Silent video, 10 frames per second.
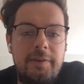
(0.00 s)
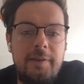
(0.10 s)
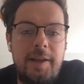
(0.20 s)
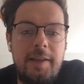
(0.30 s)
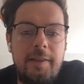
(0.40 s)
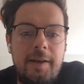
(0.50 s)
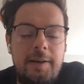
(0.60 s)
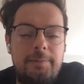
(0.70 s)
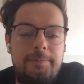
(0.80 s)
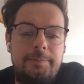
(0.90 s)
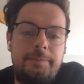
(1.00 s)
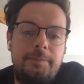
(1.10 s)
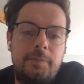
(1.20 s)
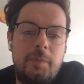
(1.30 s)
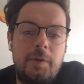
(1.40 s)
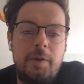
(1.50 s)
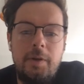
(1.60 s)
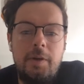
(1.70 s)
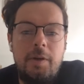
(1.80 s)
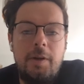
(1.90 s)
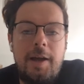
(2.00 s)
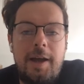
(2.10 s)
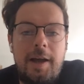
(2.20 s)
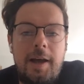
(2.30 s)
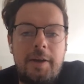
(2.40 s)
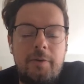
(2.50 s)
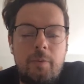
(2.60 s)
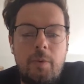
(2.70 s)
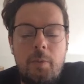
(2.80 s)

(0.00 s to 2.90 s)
If I select that, and